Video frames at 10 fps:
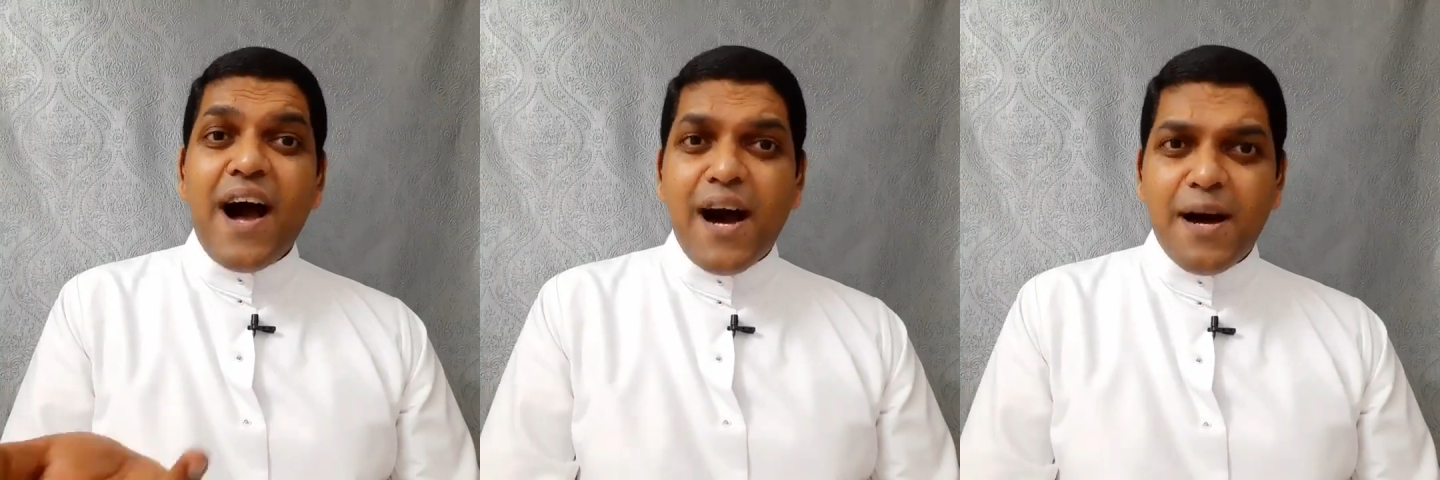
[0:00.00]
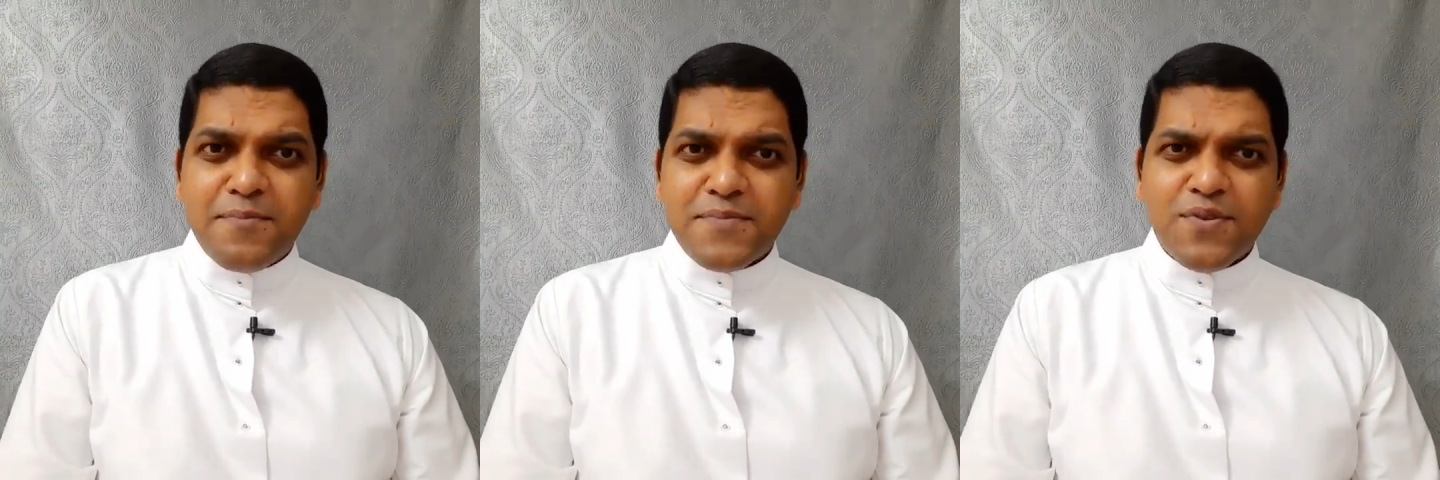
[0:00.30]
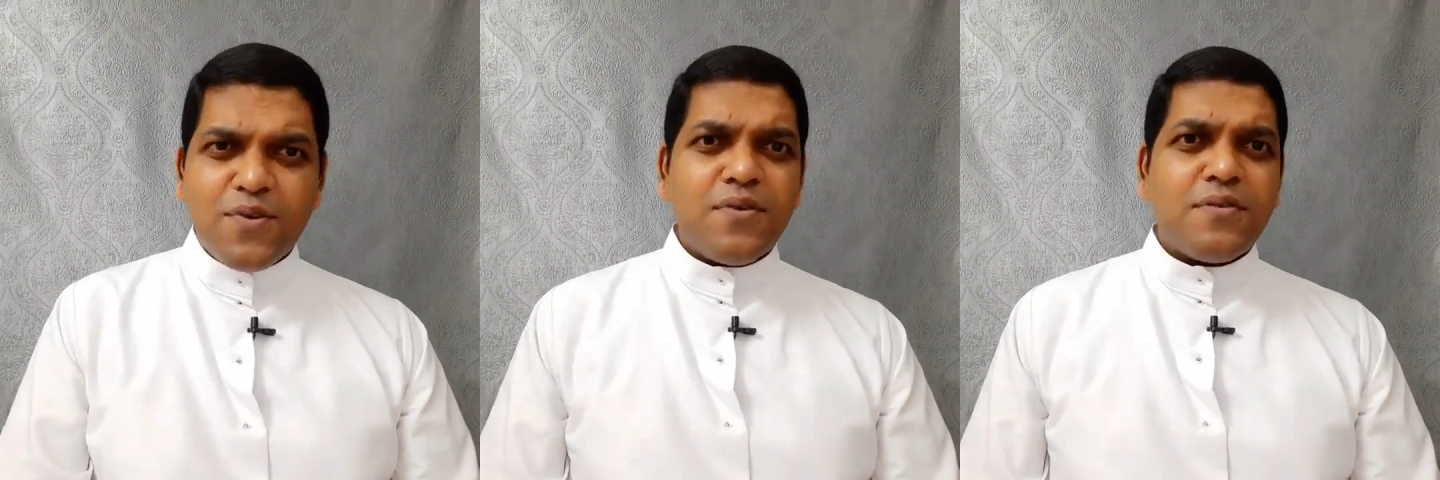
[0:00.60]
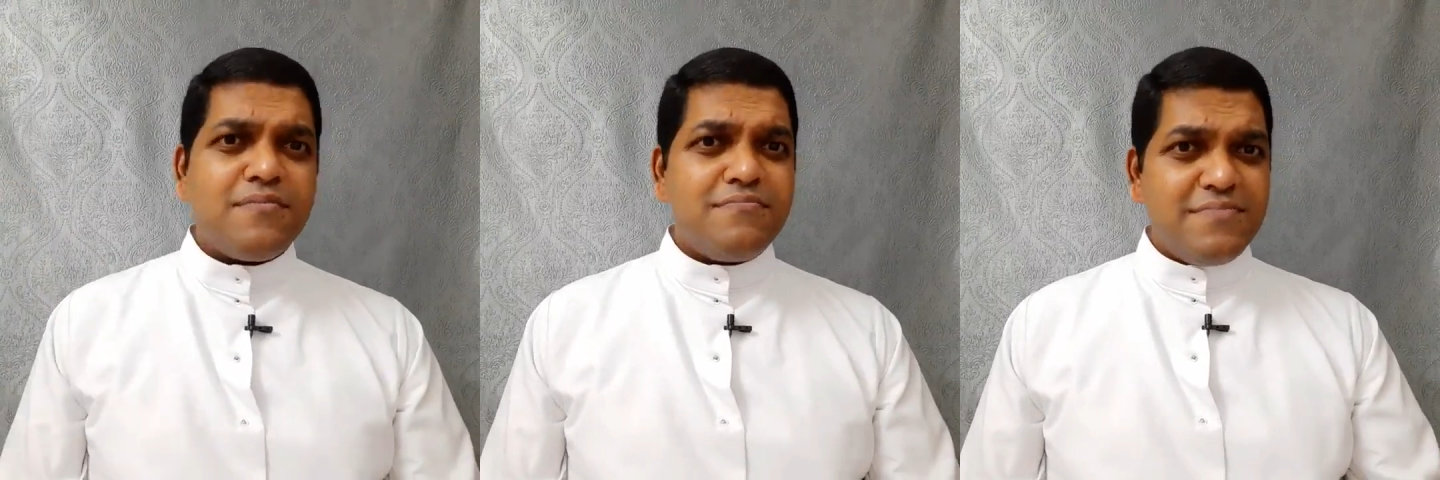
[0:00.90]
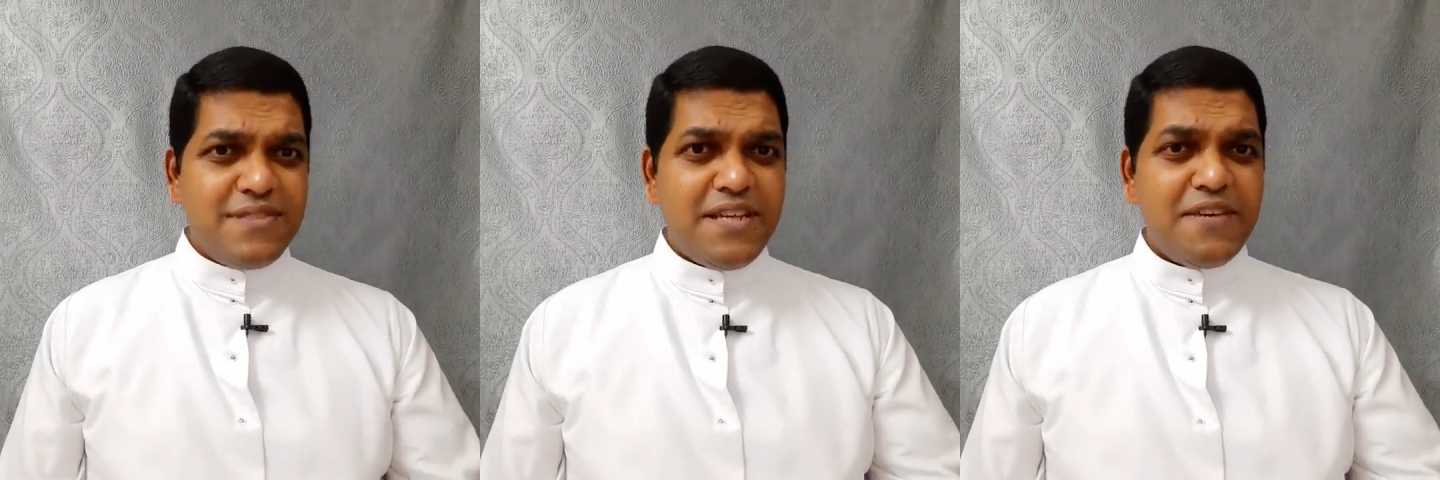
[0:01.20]
alms or
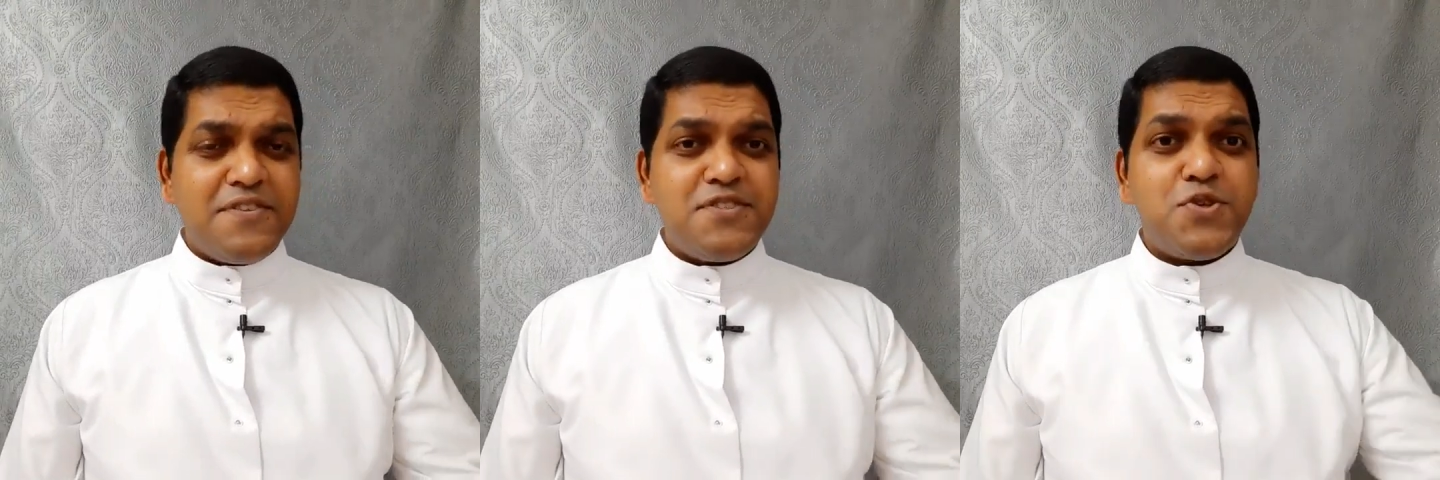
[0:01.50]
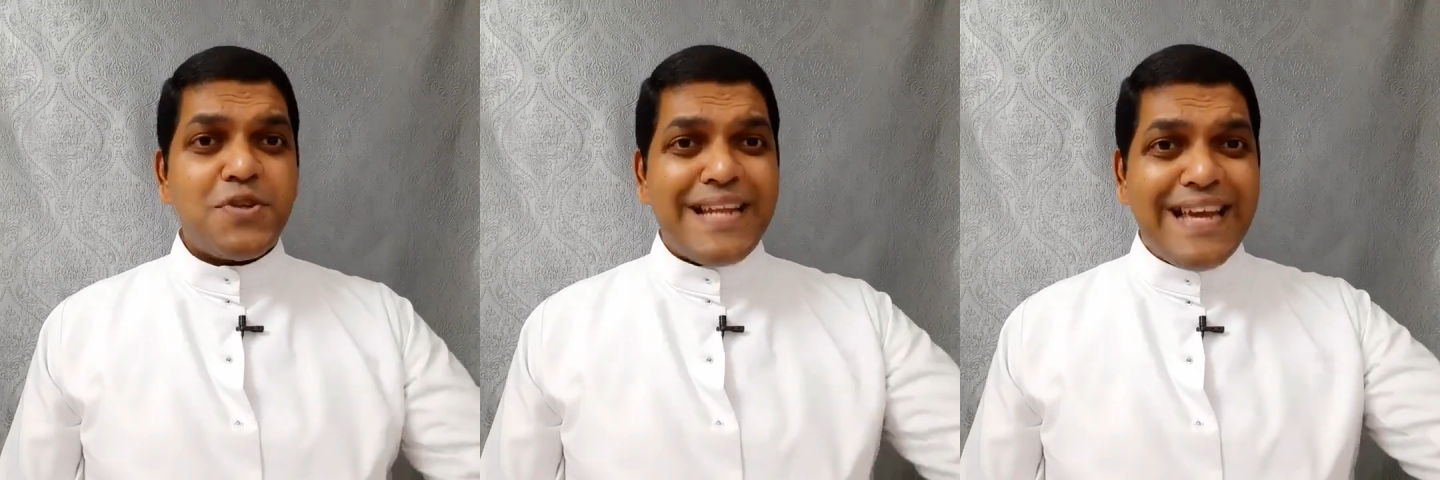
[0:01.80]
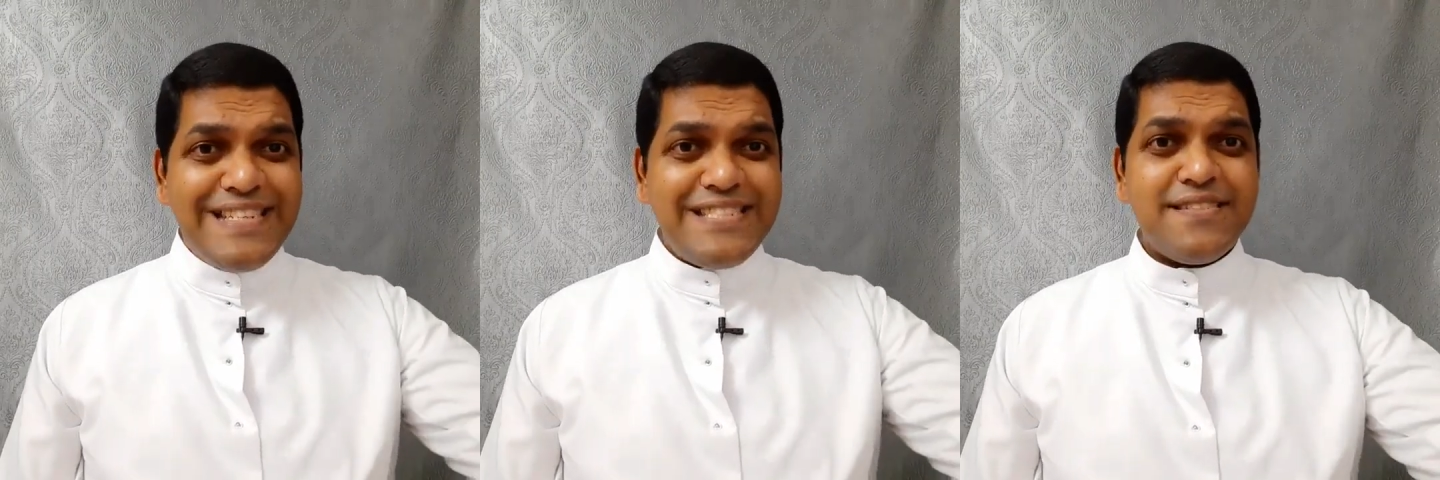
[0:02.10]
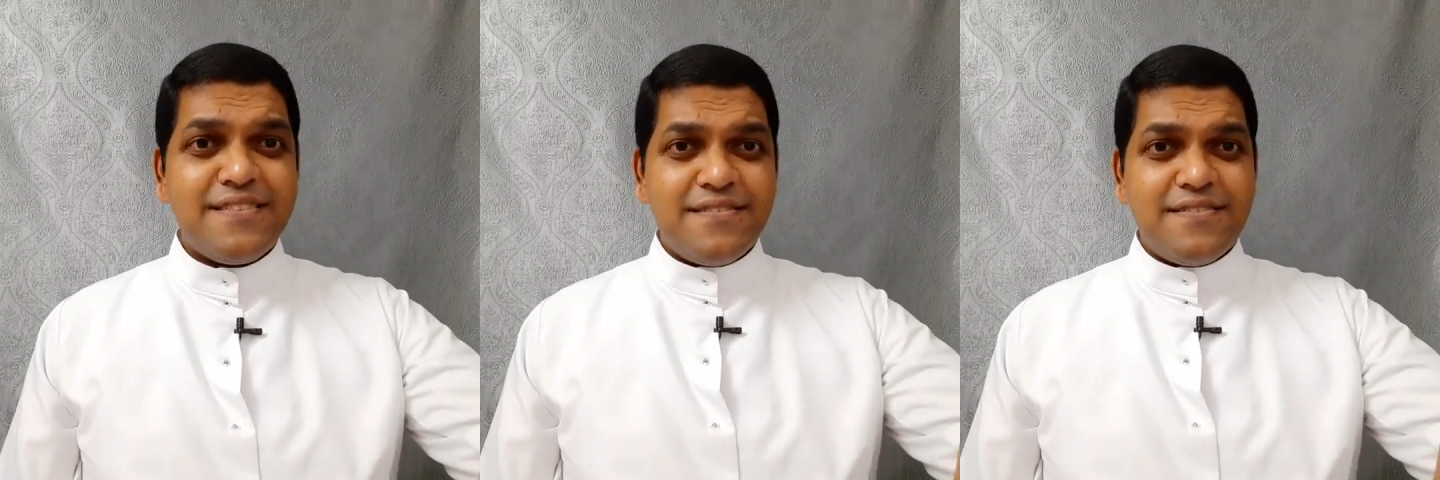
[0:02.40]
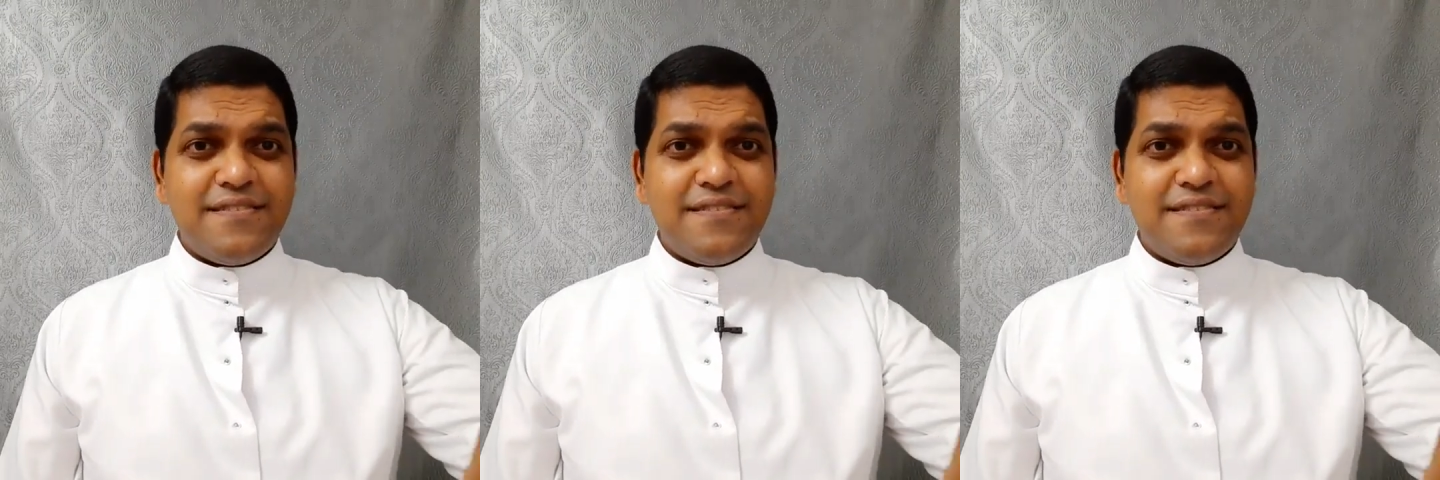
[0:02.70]
they were donating